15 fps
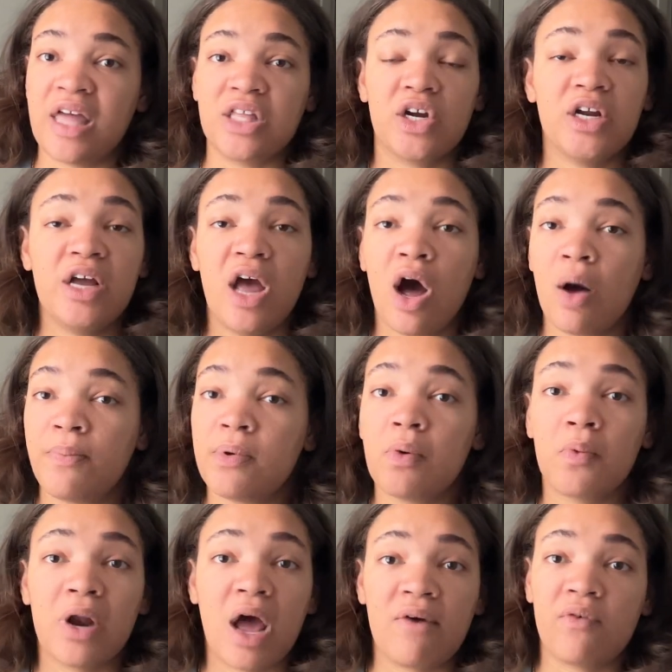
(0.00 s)
They're going to help you in
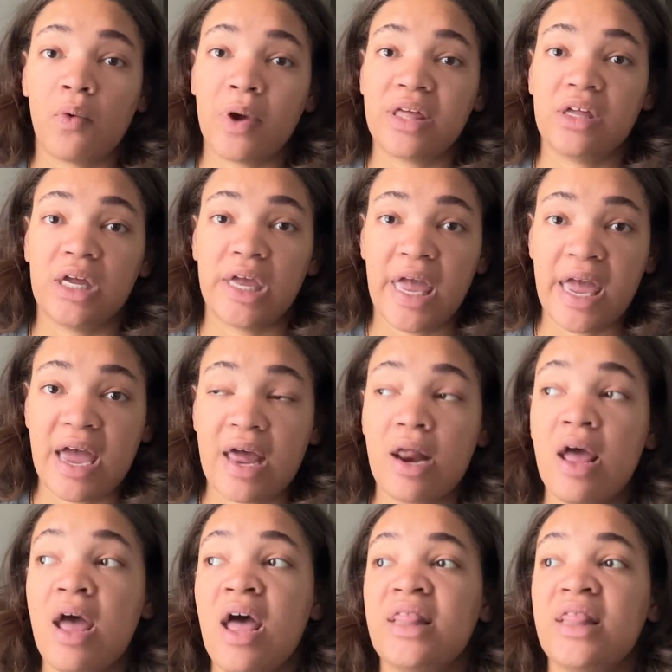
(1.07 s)
whatever way they can.